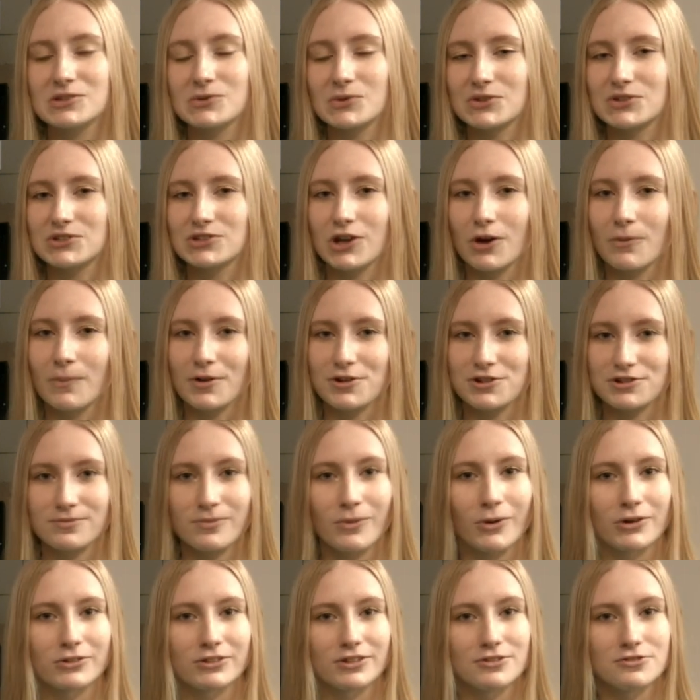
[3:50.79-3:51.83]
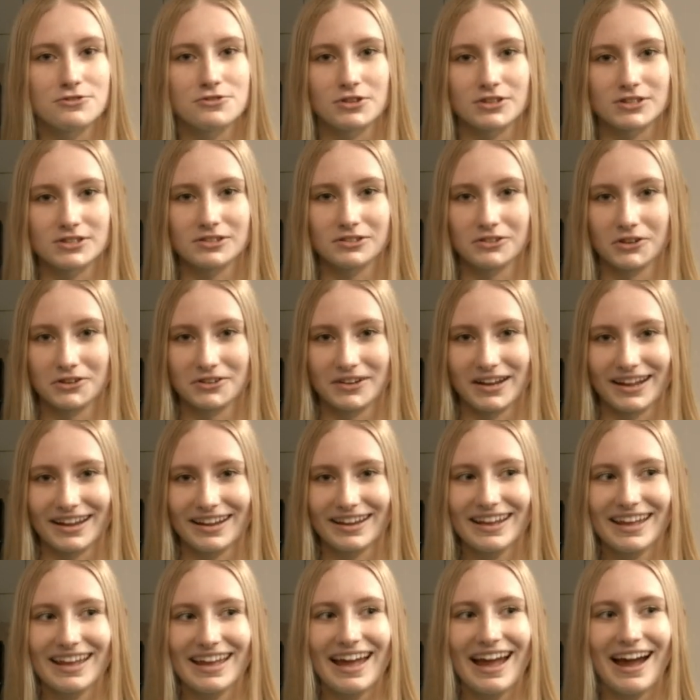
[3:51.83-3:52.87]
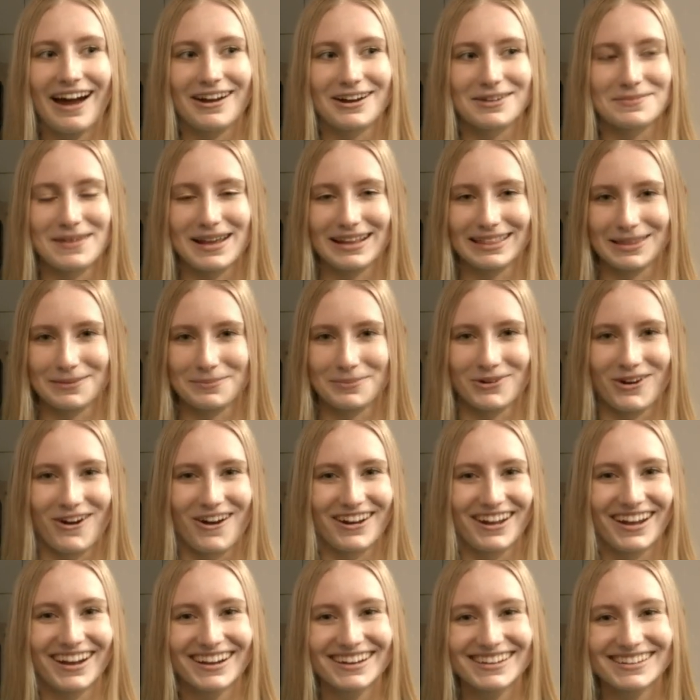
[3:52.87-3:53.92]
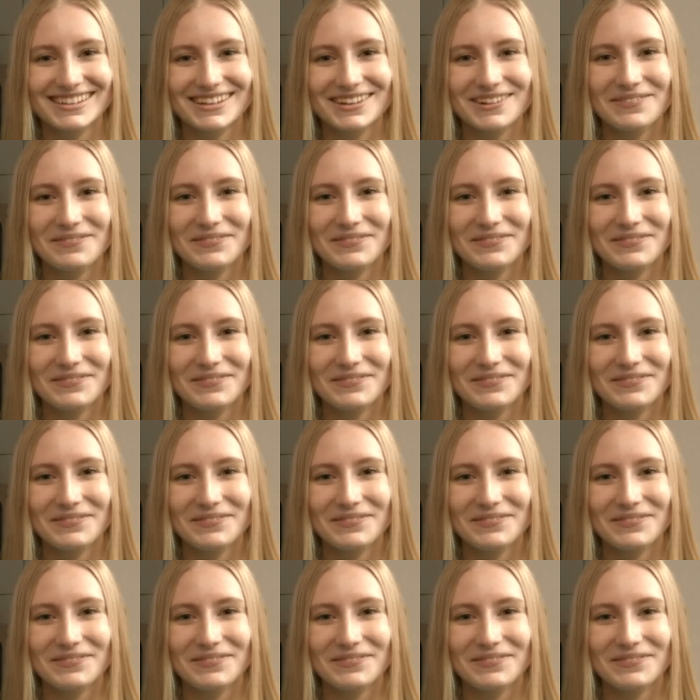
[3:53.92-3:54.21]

was so much more than just learning how to make the product.